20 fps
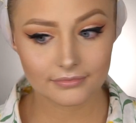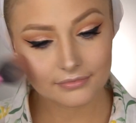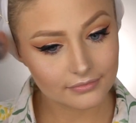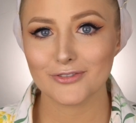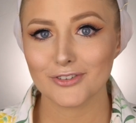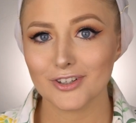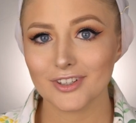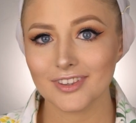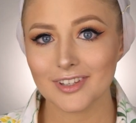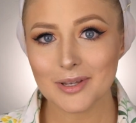
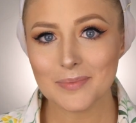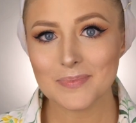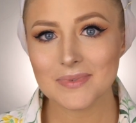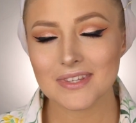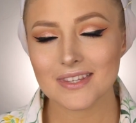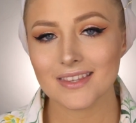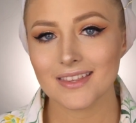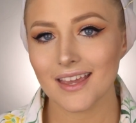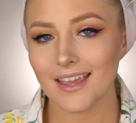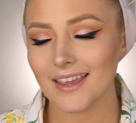For lips,
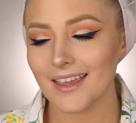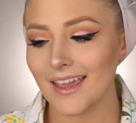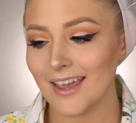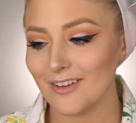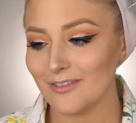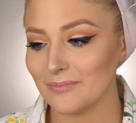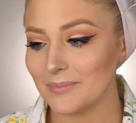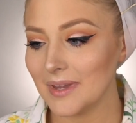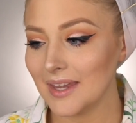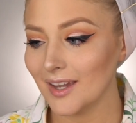they
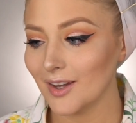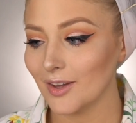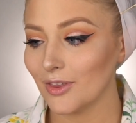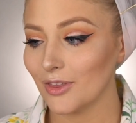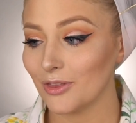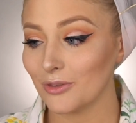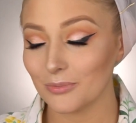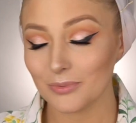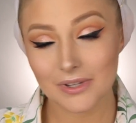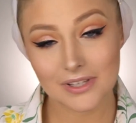gave me
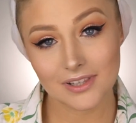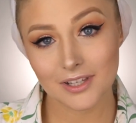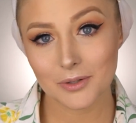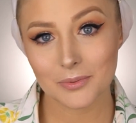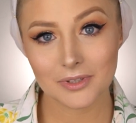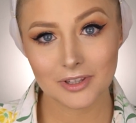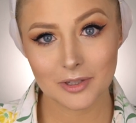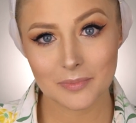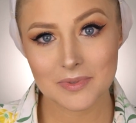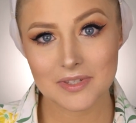3
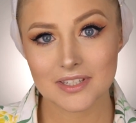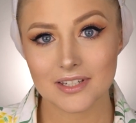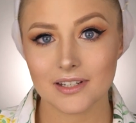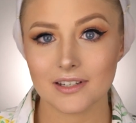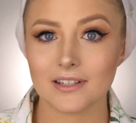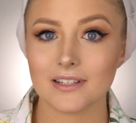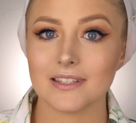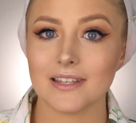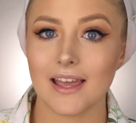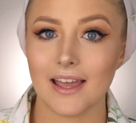liquid
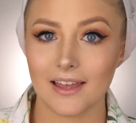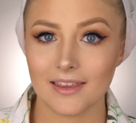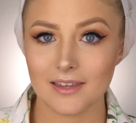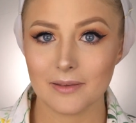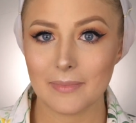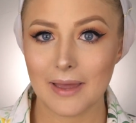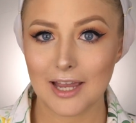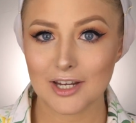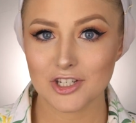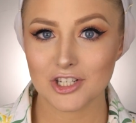lipsticks and the
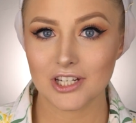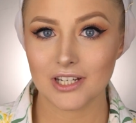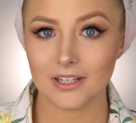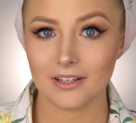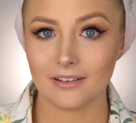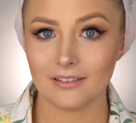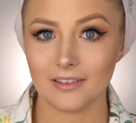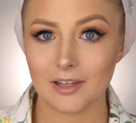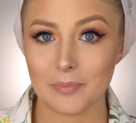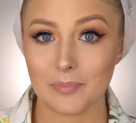
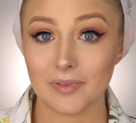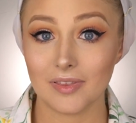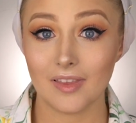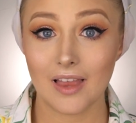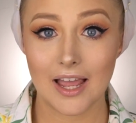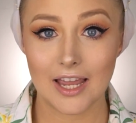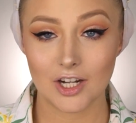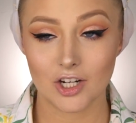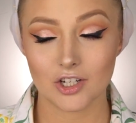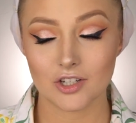matching lip
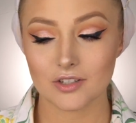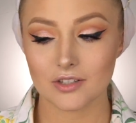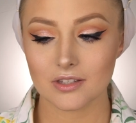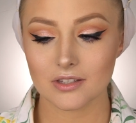liners.